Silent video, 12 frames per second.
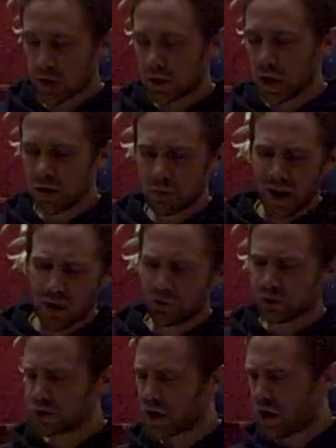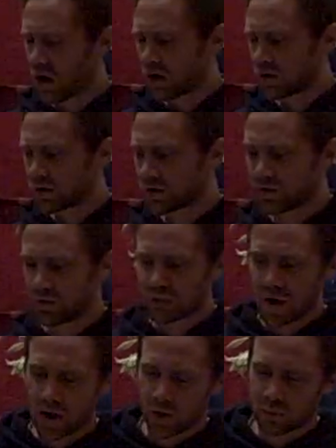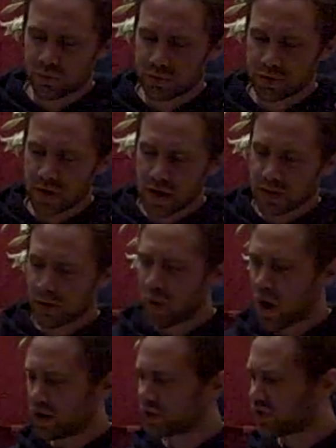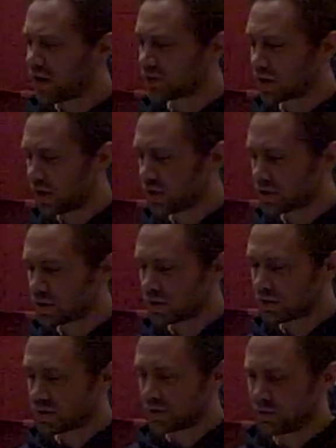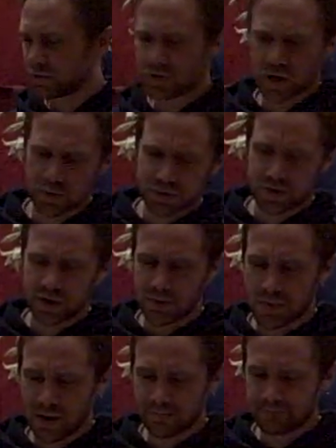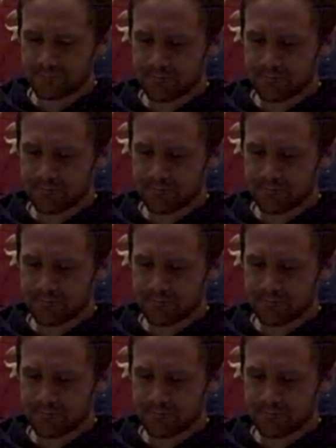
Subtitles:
Learning about all the jhanas and the realms, the Pali translations and the terms that they meant,